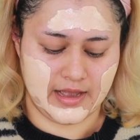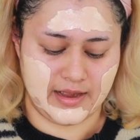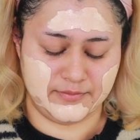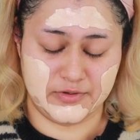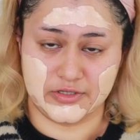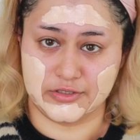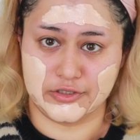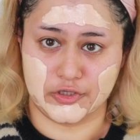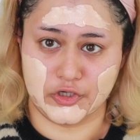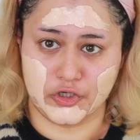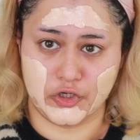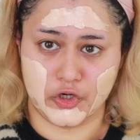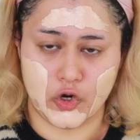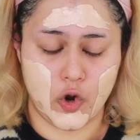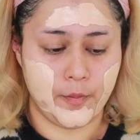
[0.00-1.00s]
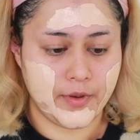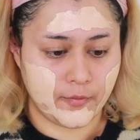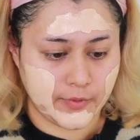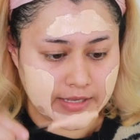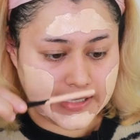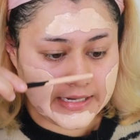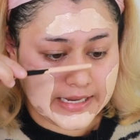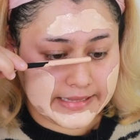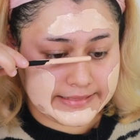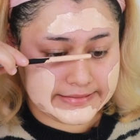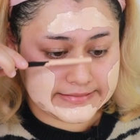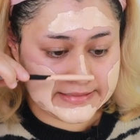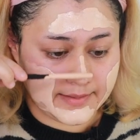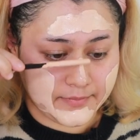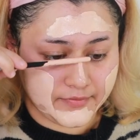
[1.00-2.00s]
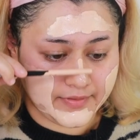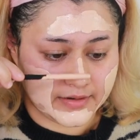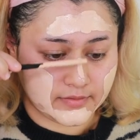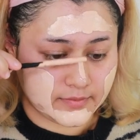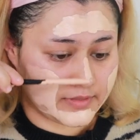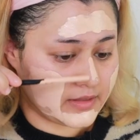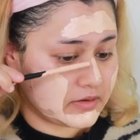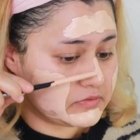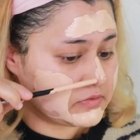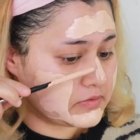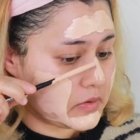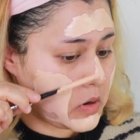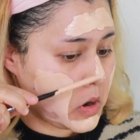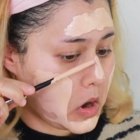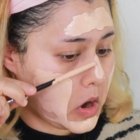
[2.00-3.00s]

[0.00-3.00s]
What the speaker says: I'm just hoping we can get the same effect with this.